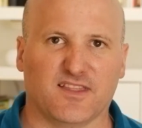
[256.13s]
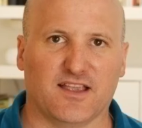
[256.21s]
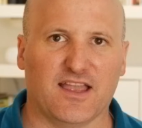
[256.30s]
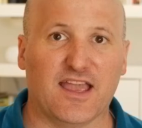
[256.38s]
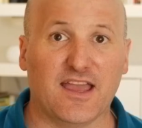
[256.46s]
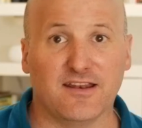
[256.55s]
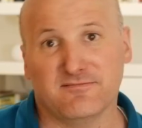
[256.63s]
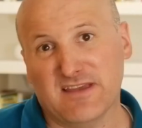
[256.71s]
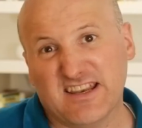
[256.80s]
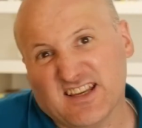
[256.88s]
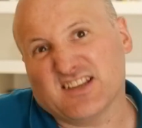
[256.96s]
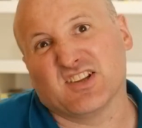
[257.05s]
And
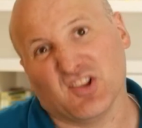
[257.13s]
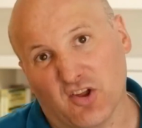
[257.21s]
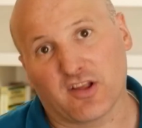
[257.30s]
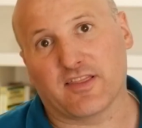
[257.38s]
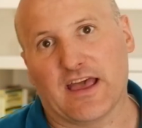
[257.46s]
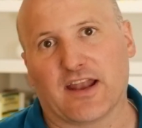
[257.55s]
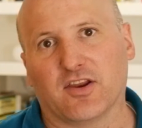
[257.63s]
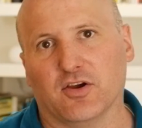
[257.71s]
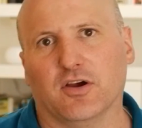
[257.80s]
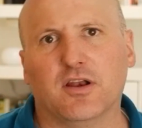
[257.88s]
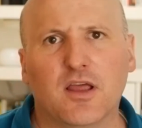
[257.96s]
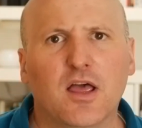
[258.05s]
it doesn't look that
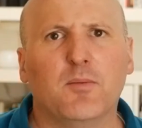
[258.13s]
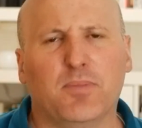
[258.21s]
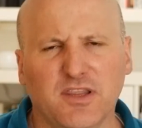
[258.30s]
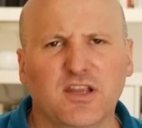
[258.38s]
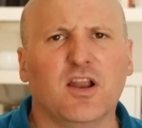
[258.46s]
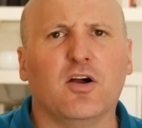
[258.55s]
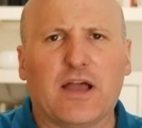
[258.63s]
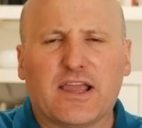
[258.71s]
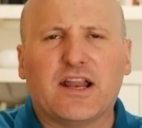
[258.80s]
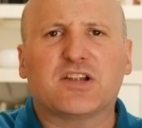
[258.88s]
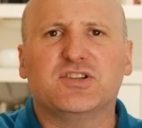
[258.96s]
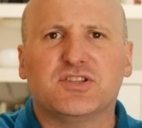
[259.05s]
good, but I
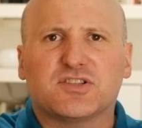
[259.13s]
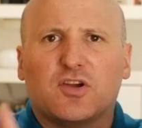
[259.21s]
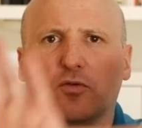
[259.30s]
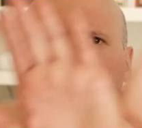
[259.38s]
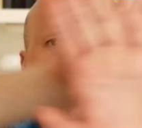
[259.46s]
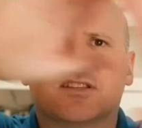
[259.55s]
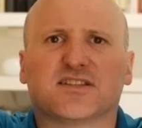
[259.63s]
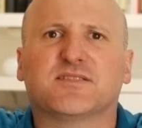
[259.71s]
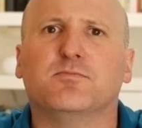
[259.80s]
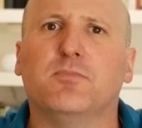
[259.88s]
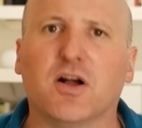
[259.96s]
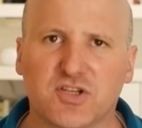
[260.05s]
could actually just go
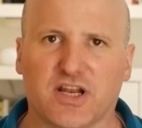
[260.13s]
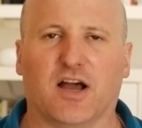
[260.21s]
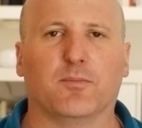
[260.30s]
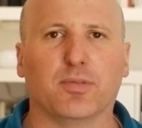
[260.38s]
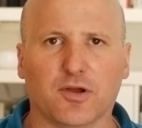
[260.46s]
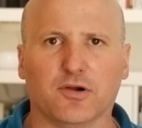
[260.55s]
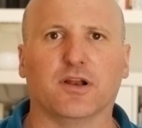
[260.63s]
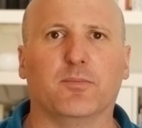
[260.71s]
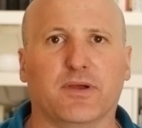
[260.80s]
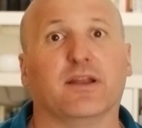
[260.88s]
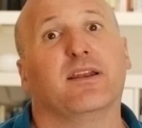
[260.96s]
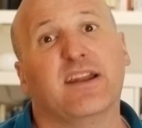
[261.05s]
smudge it out, blur it a
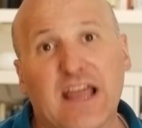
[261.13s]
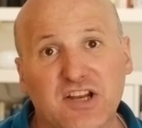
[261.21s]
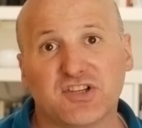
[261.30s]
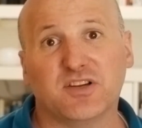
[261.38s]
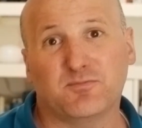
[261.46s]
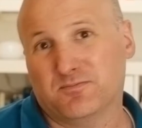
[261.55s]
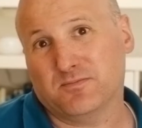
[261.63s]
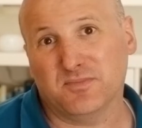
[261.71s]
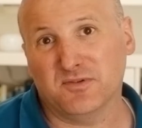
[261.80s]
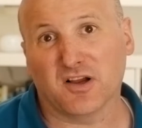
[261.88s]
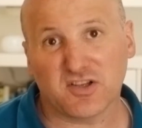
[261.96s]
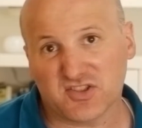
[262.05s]
bit, and it actually
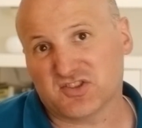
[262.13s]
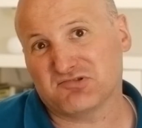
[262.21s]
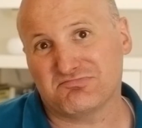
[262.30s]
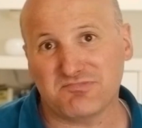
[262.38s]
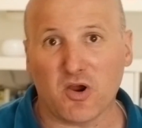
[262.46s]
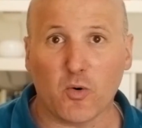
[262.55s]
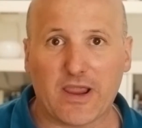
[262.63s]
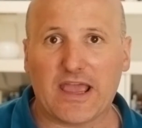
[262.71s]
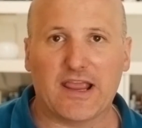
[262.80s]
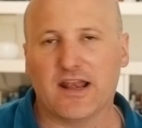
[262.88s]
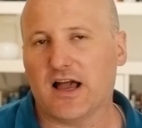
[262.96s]
looks okay.